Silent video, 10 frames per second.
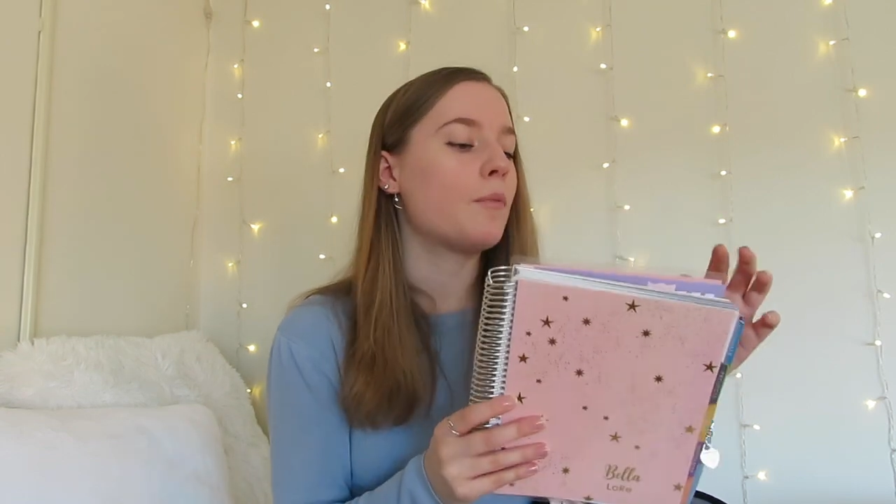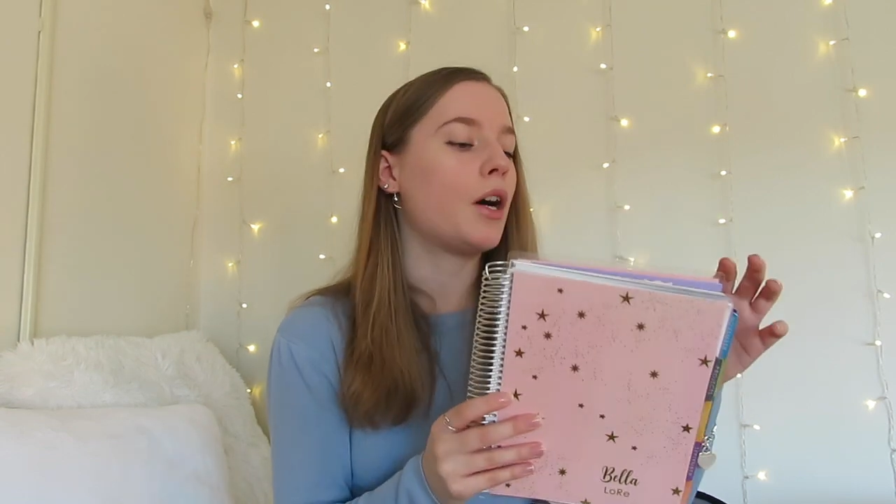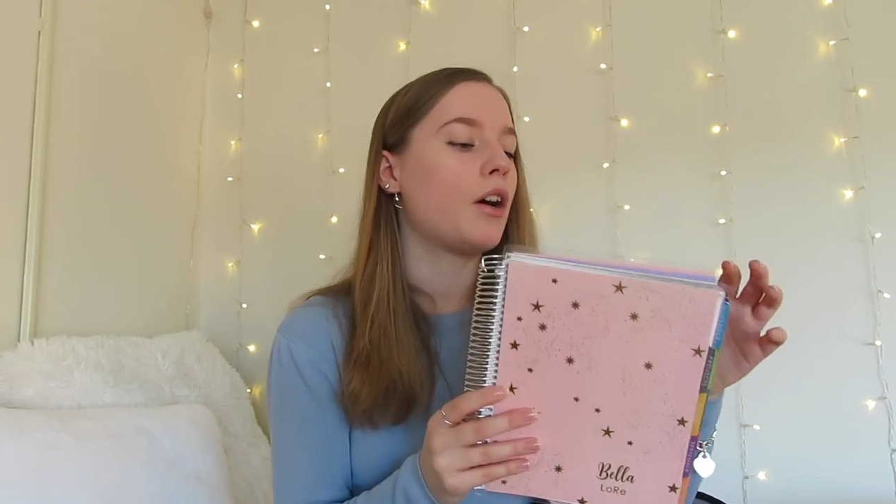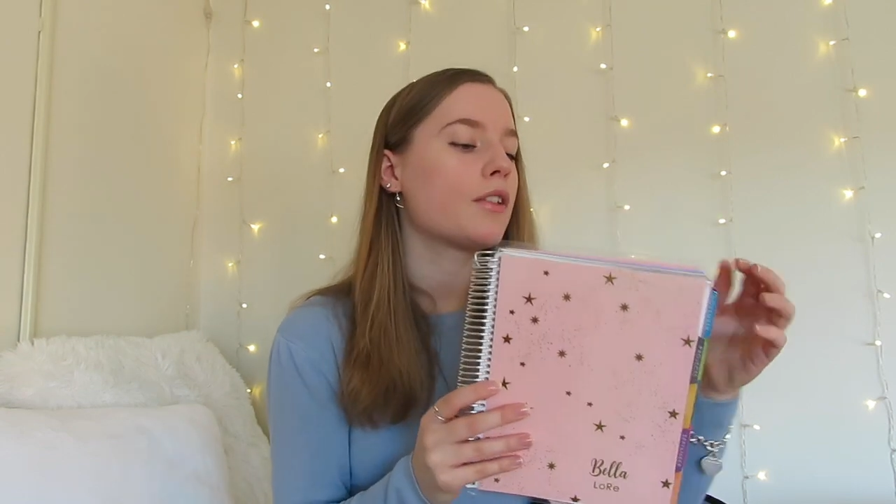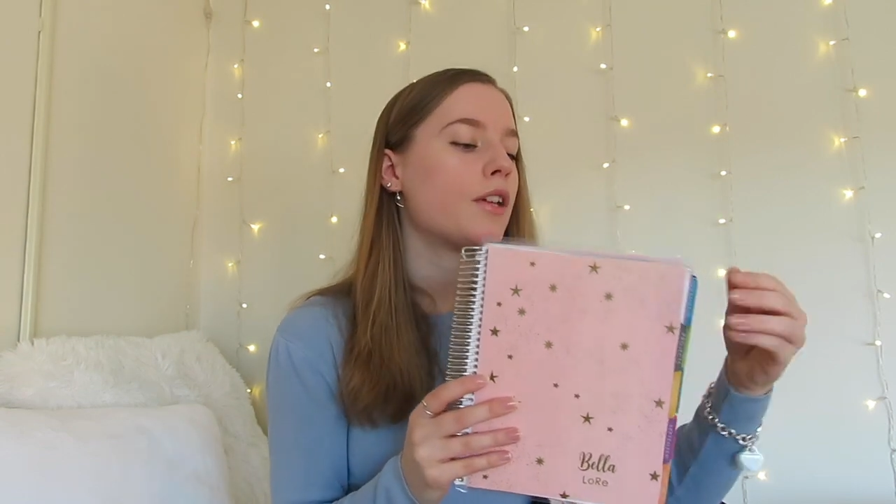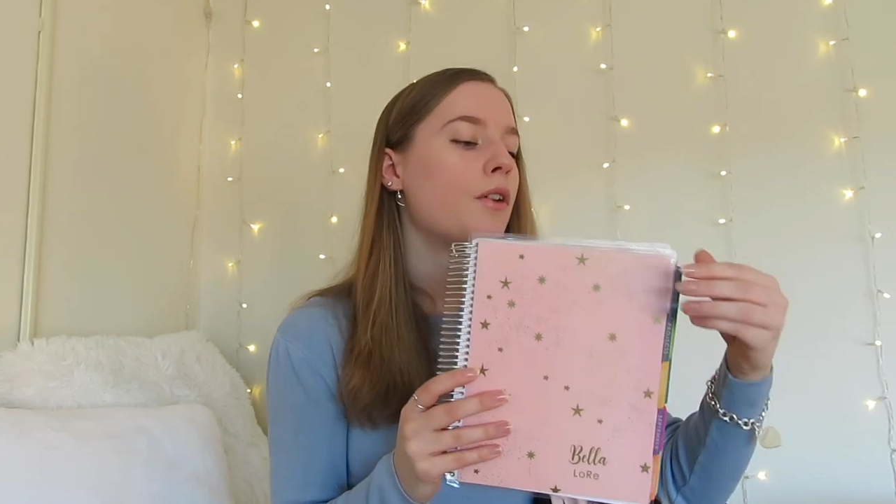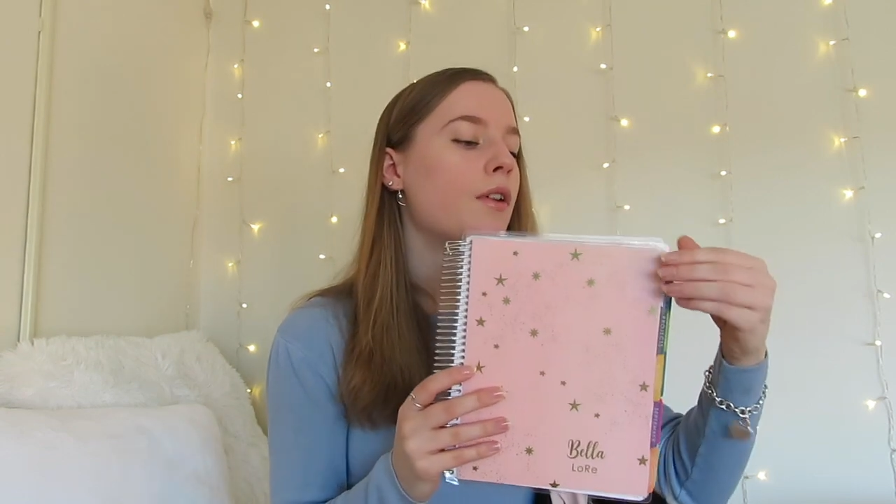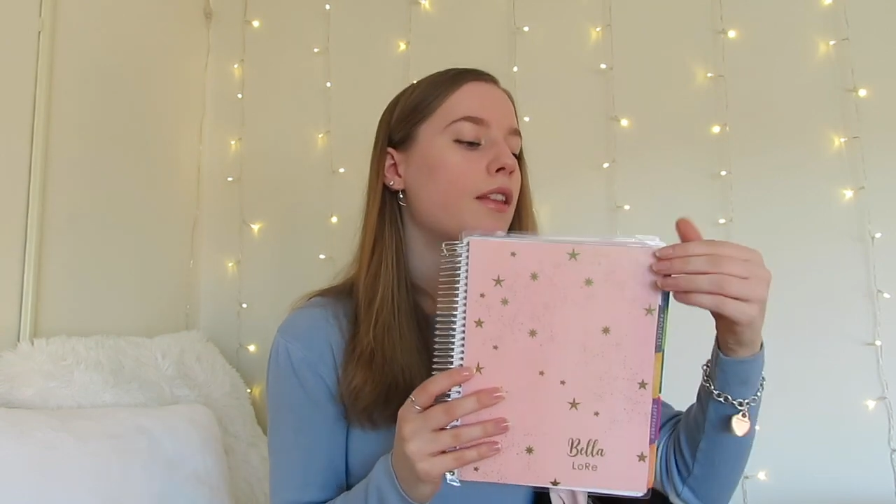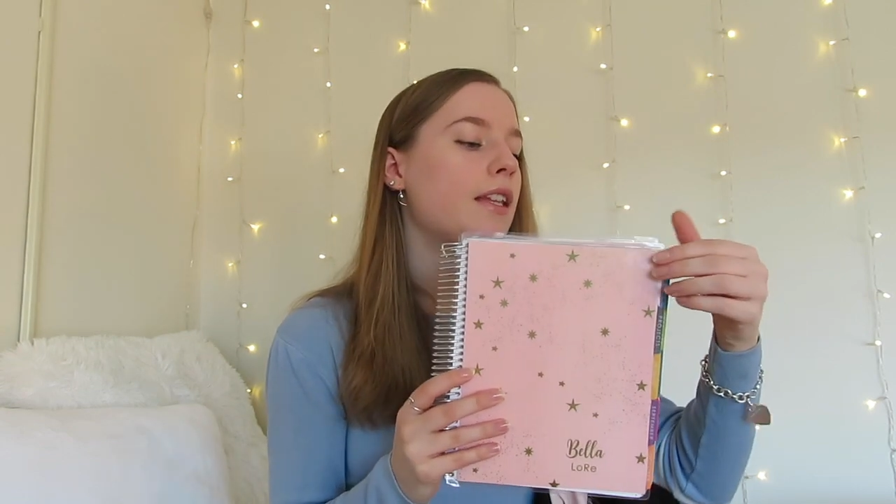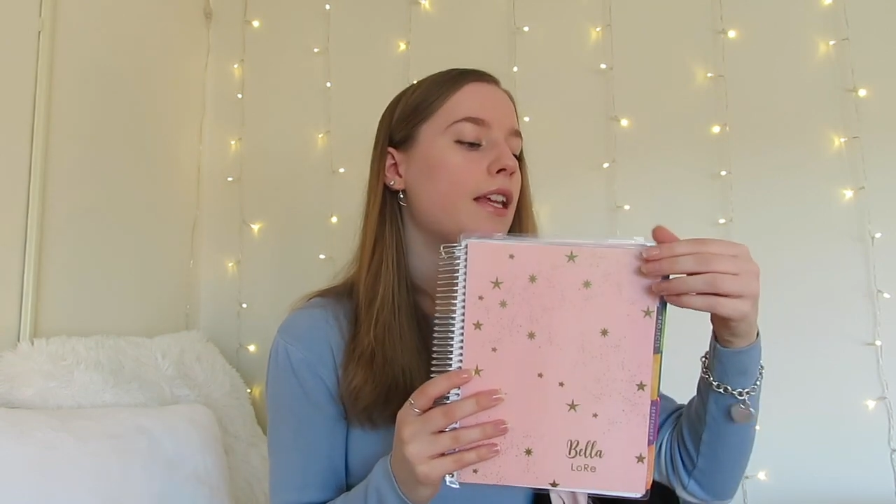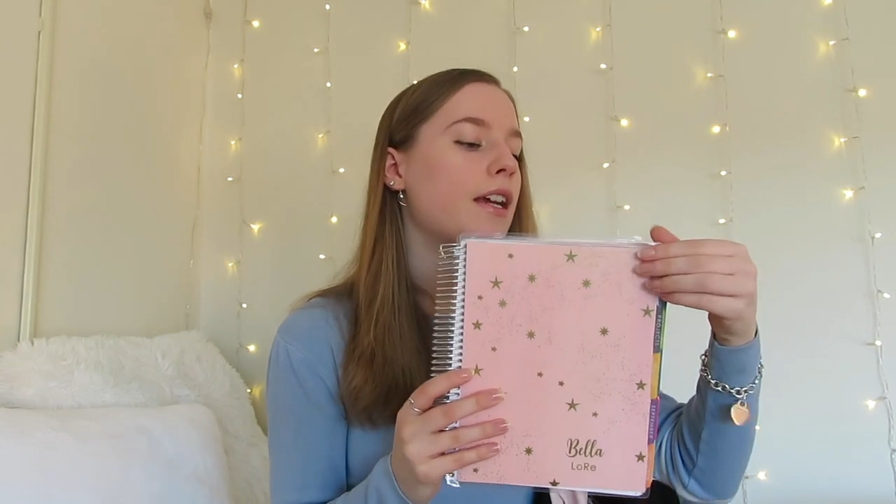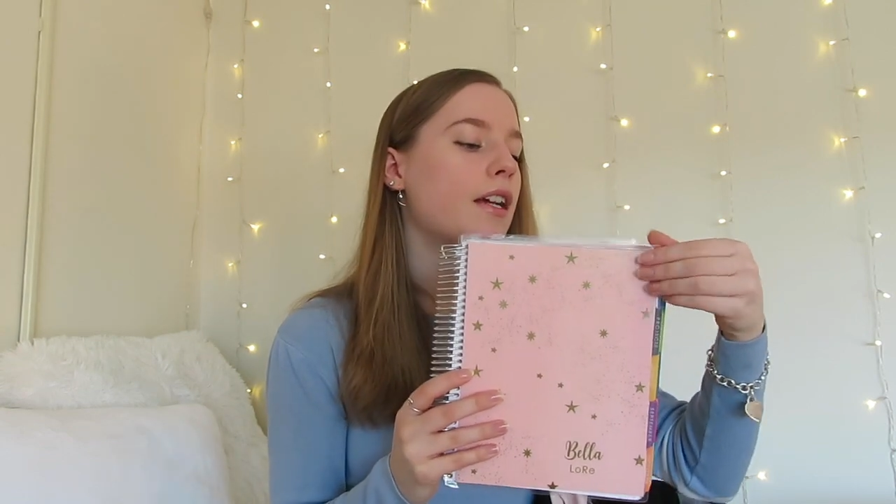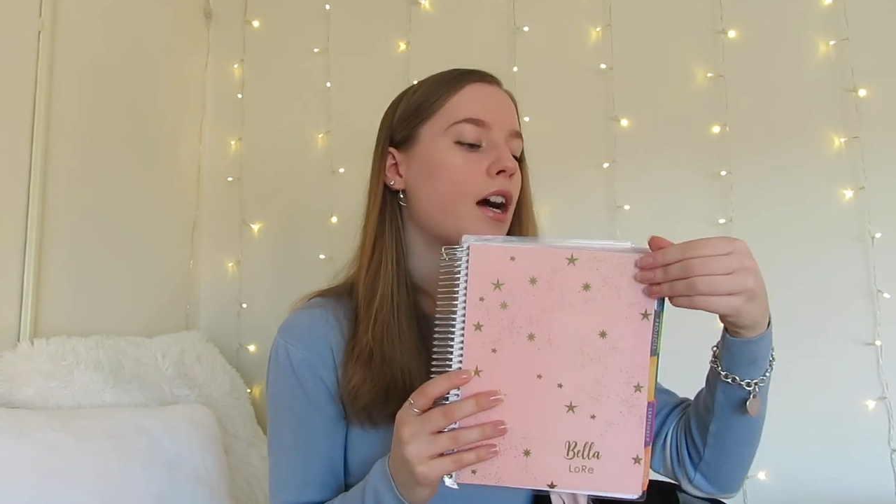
But also, the